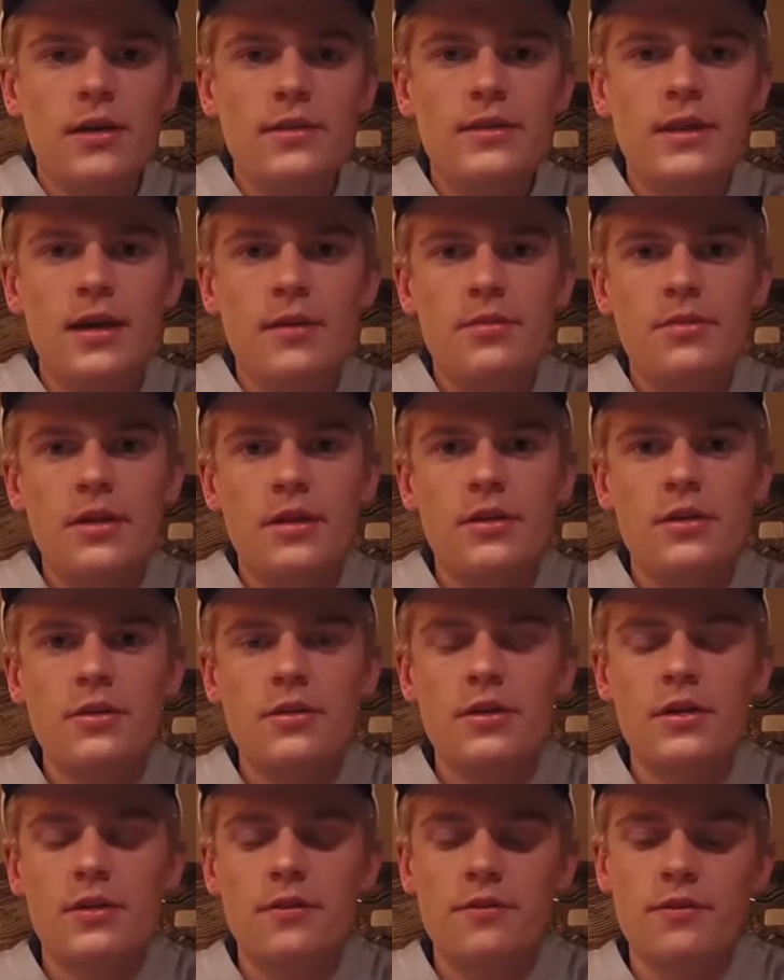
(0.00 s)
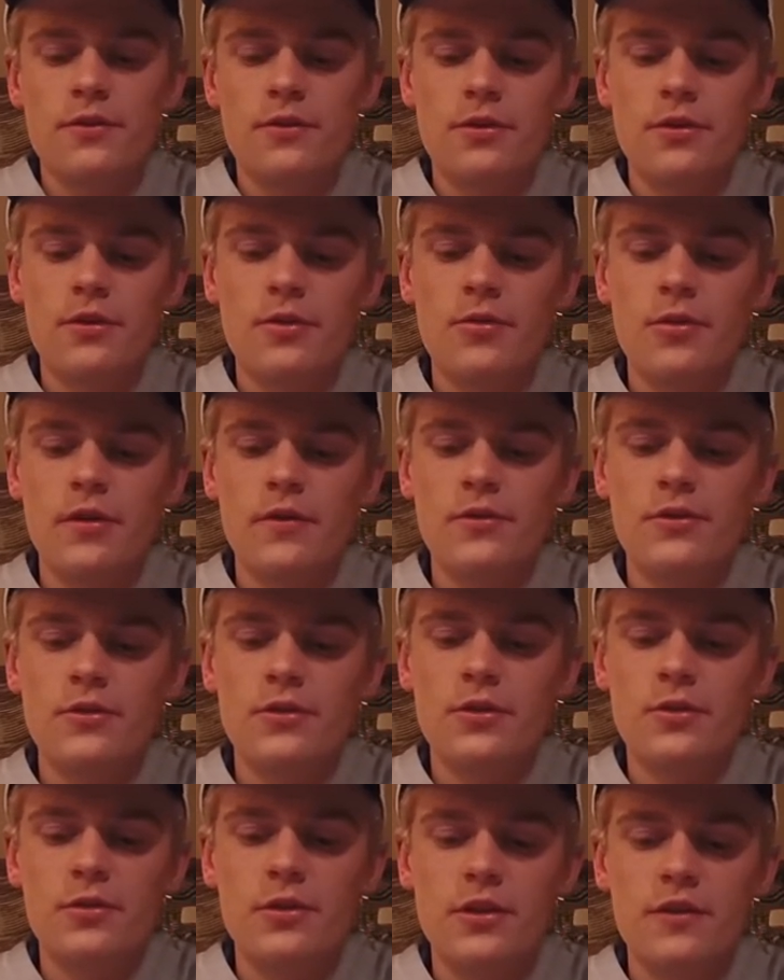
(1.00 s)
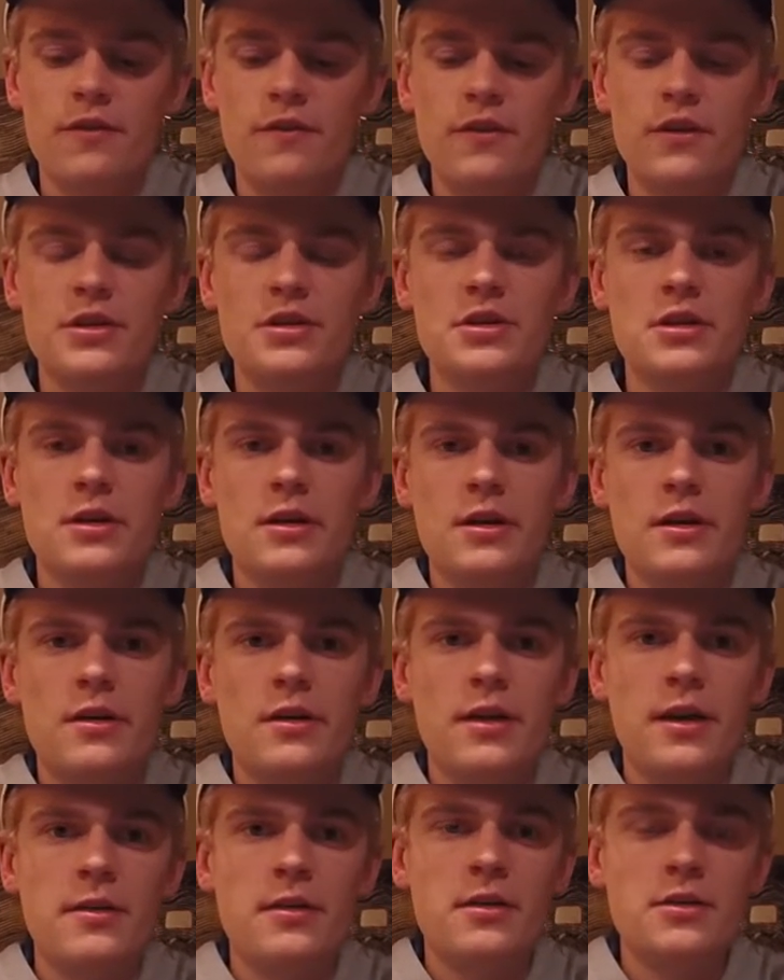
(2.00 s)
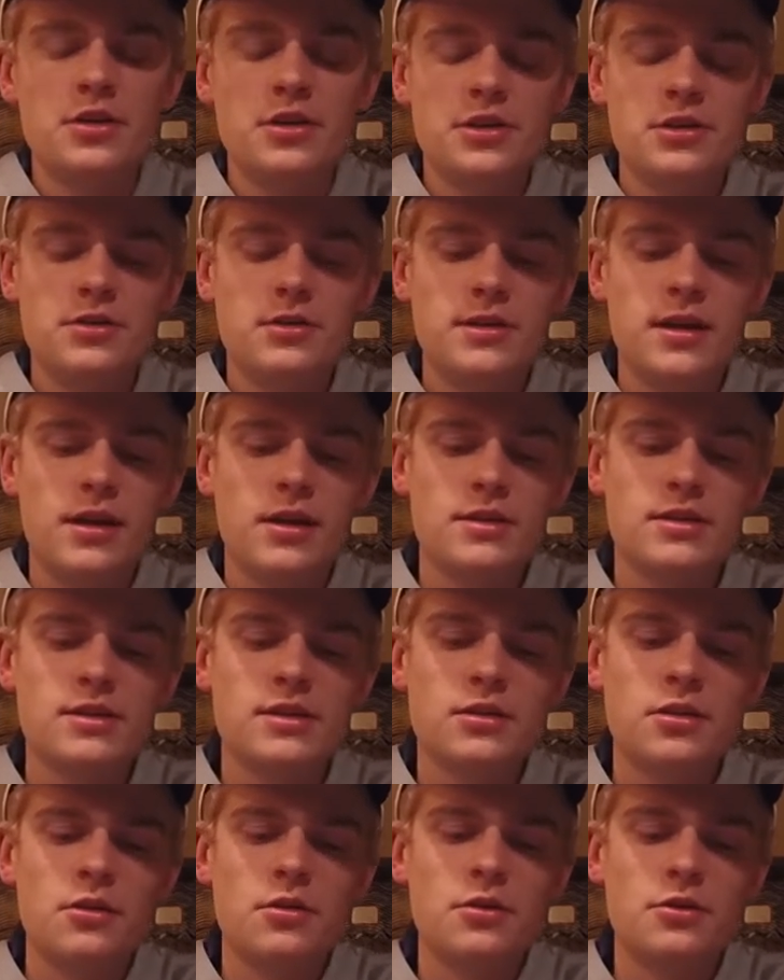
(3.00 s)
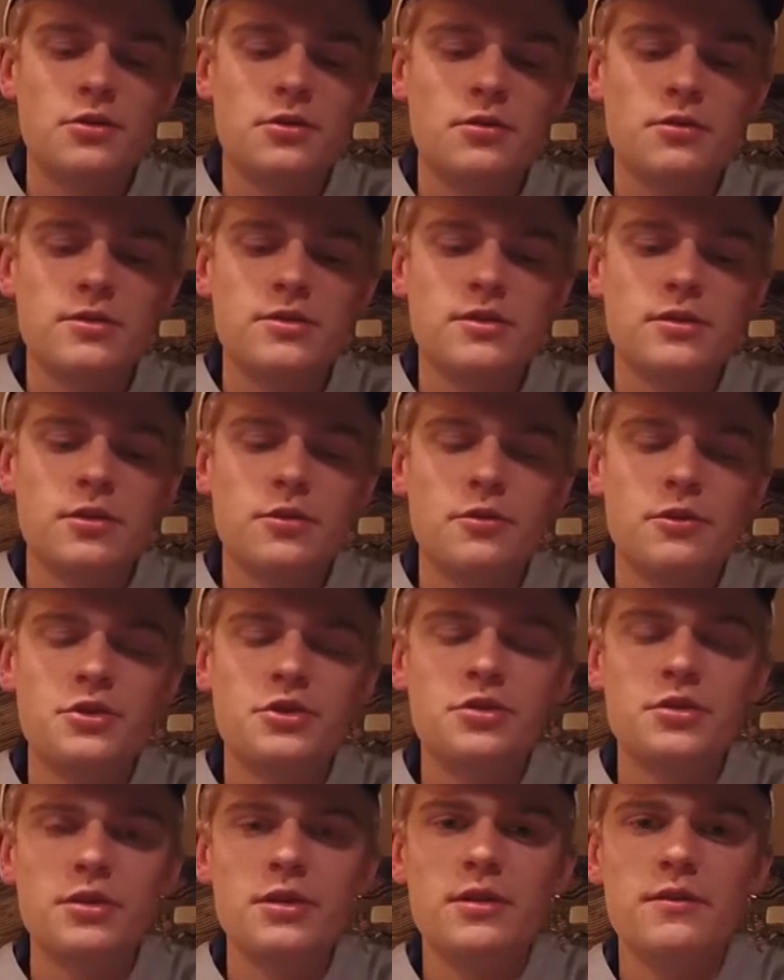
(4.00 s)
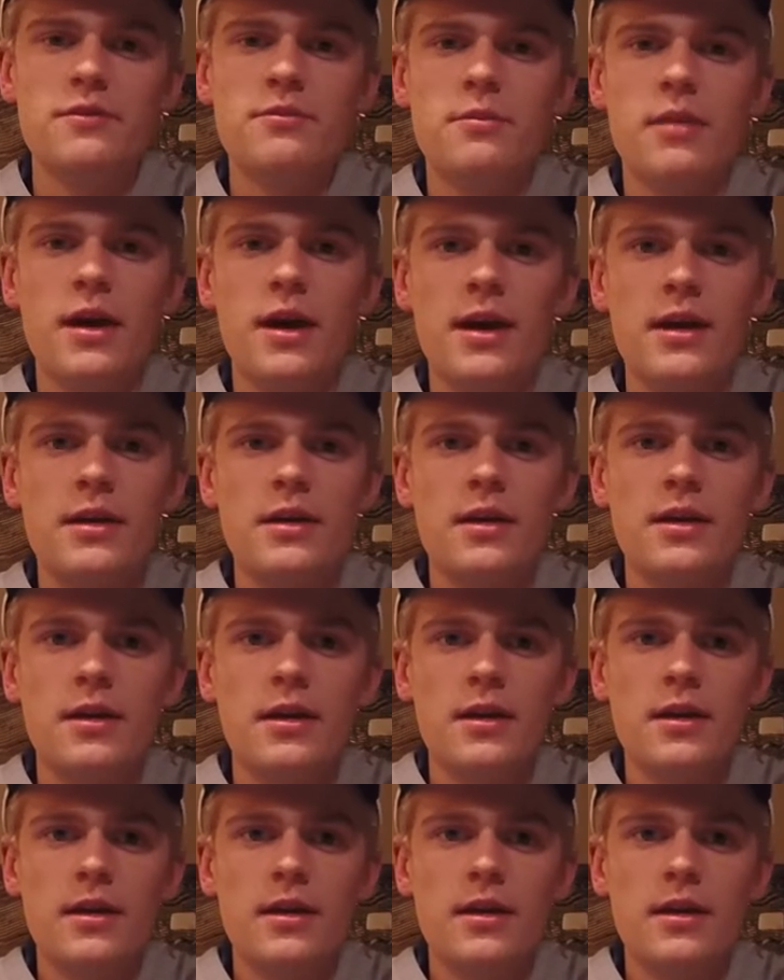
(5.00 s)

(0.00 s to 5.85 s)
depth that you're looking for, wherever you know where the fish are, and then just take a slow retrieve back.